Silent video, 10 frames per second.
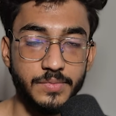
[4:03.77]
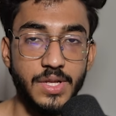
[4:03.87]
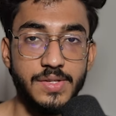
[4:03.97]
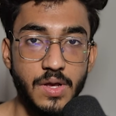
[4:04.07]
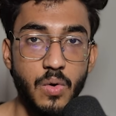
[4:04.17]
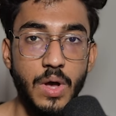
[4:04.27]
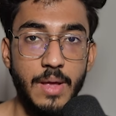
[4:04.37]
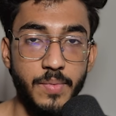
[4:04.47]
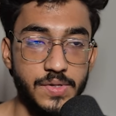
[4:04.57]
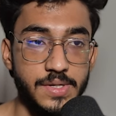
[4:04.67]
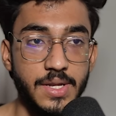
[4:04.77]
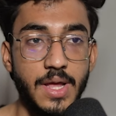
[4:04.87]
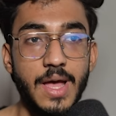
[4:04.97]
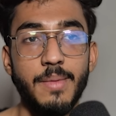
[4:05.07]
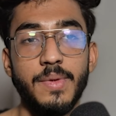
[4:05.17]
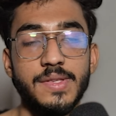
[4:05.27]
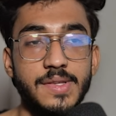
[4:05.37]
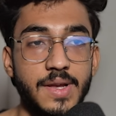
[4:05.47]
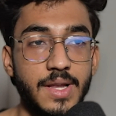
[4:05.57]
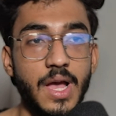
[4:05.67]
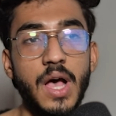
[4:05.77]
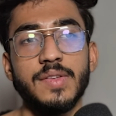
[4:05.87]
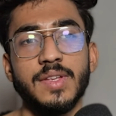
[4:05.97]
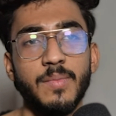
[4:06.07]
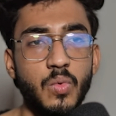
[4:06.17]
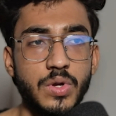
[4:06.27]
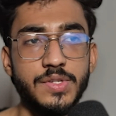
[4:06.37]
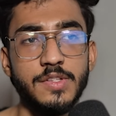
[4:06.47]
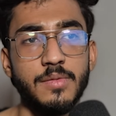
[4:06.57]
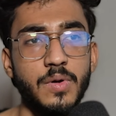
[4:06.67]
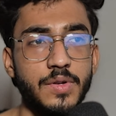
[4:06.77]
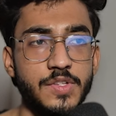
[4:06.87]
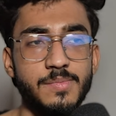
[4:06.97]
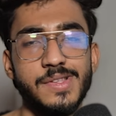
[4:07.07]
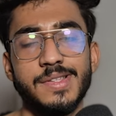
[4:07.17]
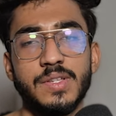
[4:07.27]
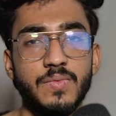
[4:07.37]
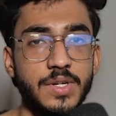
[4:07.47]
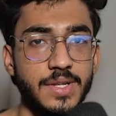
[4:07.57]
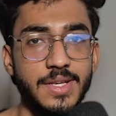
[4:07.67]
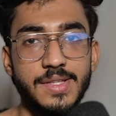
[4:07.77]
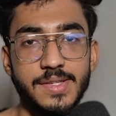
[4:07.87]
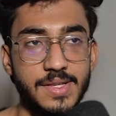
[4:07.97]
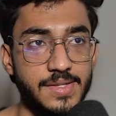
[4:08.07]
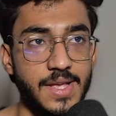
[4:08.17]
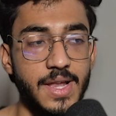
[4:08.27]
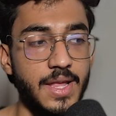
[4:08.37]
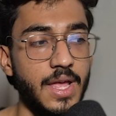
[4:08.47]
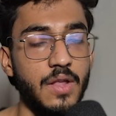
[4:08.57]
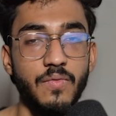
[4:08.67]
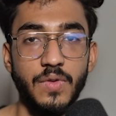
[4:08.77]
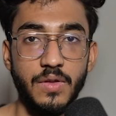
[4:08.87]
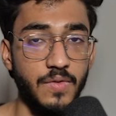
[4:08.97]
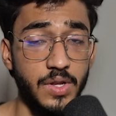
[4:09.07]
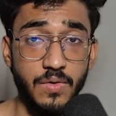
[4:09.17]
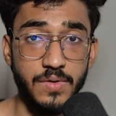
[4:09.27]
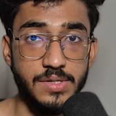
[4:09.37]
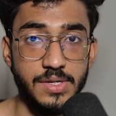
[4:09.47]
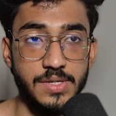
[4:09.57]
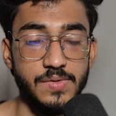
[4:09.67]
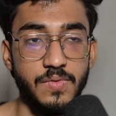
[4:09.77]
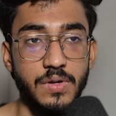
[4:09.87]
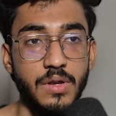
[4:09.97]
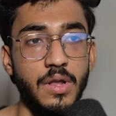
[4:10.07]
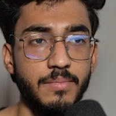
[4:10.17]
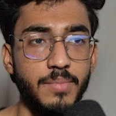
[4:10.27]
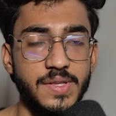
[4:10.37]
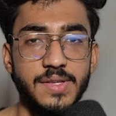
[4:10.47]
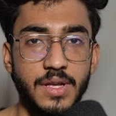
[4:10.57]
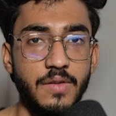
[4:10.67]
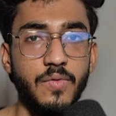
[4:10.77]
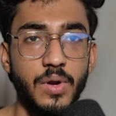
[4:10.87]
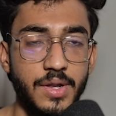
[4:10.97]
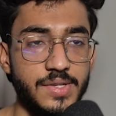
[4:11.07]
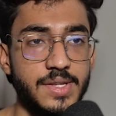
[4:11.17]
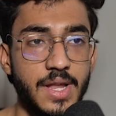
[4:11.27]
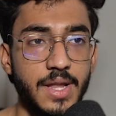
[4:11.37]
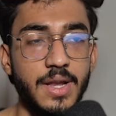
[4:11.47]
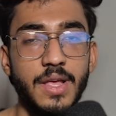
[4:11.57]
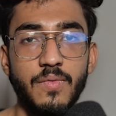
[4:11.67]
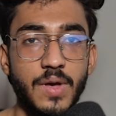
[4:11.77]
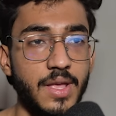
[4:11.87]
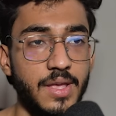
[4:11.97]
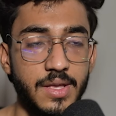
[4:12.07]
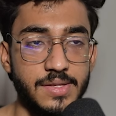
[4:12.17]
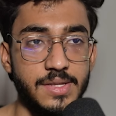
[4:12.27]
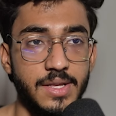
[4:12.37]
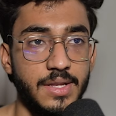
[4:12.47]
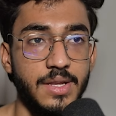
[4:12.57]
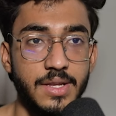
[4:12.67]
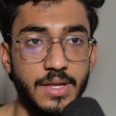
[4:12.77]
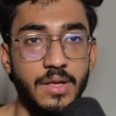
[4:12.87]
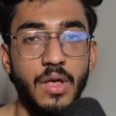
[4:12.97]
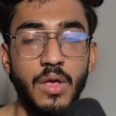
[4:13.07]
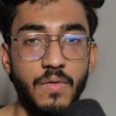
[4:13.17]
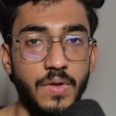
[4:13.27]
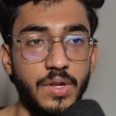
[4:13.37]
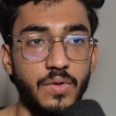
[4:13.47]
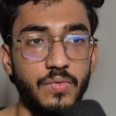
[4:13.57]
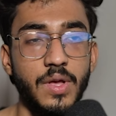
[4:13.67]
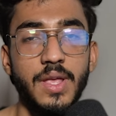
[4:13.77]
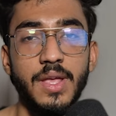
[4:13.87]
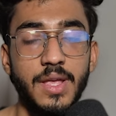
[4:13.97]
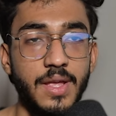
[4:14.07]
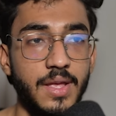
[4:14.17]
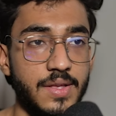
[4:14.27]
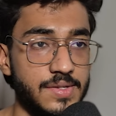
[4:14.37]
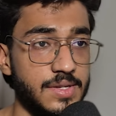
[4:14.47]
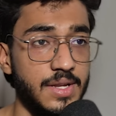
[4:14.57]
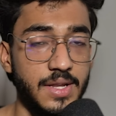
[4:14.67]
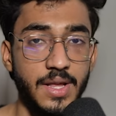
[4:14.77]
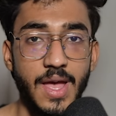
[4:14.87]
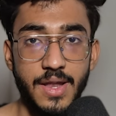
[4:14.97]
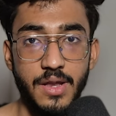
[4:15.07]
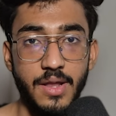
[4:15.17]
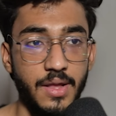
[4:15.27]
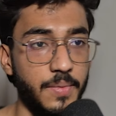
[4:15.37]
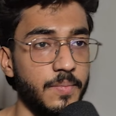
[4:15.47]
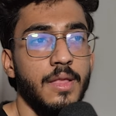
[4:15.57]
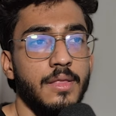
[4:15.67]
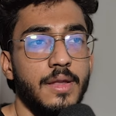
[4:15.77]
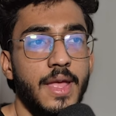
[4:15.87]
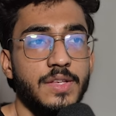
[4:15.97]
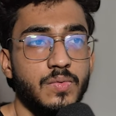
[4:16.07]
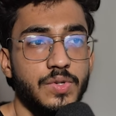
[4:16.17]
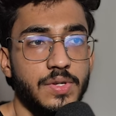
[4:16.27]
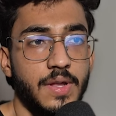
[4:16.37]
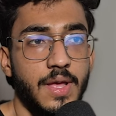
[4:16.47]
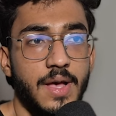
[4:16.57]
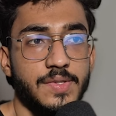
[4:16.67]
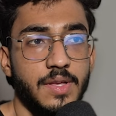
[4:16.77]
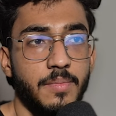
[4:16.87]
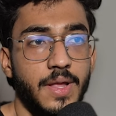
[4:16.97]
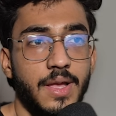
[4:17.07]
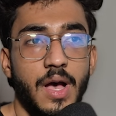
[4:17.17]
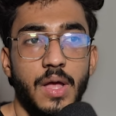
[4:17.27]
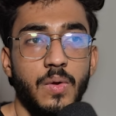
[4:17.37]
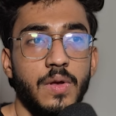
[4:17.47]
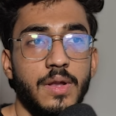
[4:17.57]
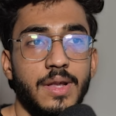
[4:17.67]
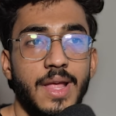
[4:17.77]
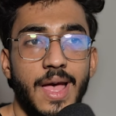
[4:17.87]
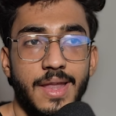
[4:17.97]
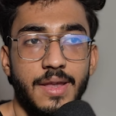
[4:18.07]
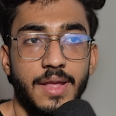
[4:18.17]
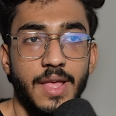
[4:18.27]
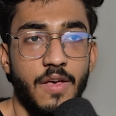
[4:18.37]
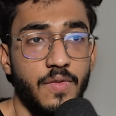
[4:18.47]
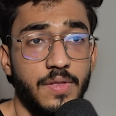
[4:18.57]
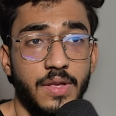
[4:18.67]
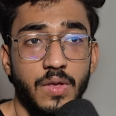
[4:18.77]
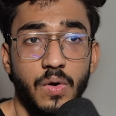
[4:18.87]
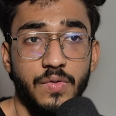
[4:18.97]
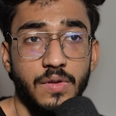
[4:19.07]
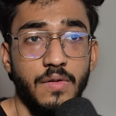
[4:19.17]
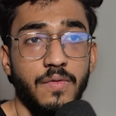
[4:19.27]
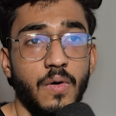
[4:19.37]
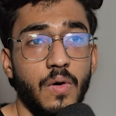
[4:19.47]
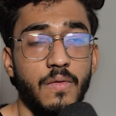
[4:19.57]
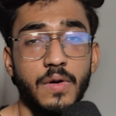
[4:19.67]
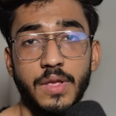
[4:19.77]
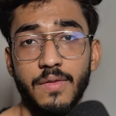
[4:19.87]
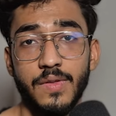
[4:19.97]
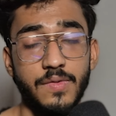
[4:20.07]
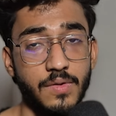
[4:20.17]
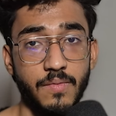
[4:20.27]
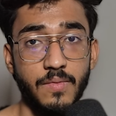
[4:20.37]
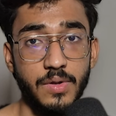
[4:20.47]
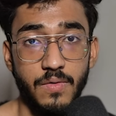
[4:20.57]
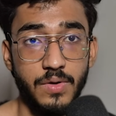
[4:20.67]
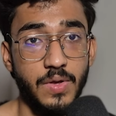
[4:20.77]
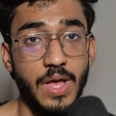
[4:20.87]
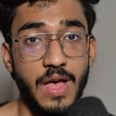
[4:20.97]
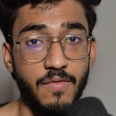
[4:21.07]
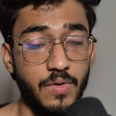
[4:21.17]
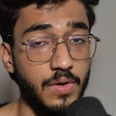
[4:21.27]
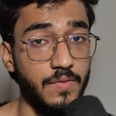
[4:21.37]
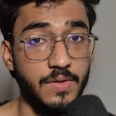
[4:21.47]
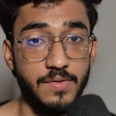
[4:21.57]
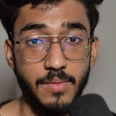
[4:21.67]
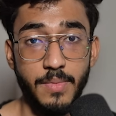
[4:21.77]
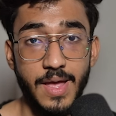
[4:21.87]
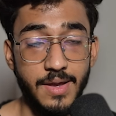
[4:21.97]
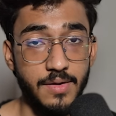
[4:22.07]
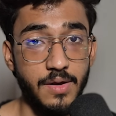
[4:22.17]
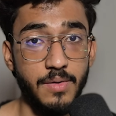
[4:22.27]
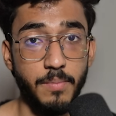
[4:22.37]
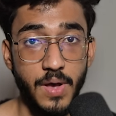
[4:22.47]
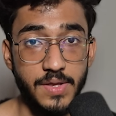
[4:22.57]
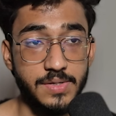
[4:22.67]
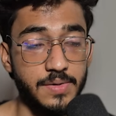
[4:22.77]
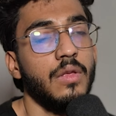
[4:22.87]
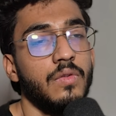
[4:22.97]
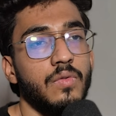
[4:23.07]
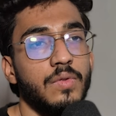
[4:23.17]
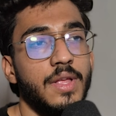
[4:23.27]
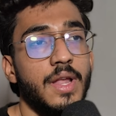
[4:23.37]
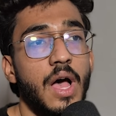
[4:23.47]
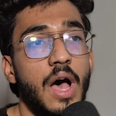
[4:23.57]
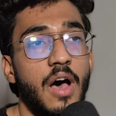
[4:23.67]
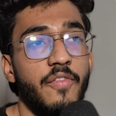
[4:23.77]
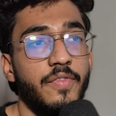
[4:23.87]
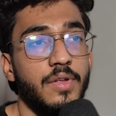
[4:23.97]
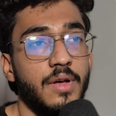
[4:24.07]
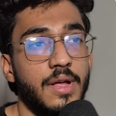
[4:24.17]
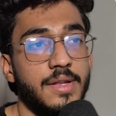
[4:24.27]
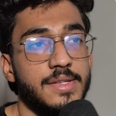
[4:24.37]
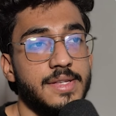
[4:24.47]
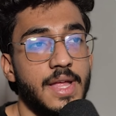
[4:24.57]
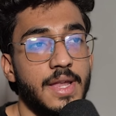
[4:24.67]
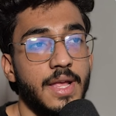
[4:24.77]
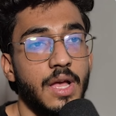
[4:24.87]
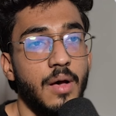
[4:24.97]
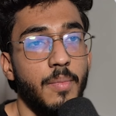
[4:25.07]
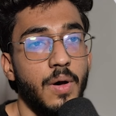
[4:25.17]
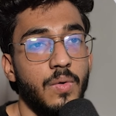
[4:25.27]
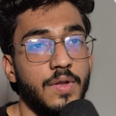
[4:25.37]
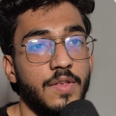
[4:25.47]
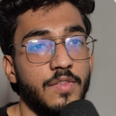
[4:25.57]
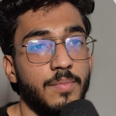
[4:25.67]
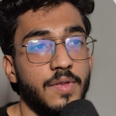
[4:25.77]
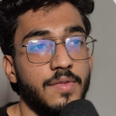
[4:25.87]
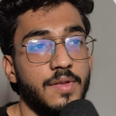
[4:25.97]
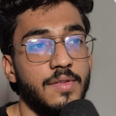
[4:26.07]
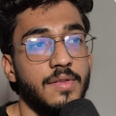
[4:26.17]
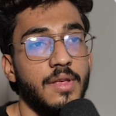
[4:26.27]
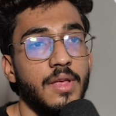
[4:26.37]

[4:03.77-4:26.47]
That's how I proceed. I basically ask him questions about his business, what is he selling, and where video fits in his funnel, basically for understanding like why is he needing videos, why he is needing editing. The next question I ask him, like, are you currently editing everything yourself or working with someone? Do you have worked with some editor in past? So then after understanding about his business,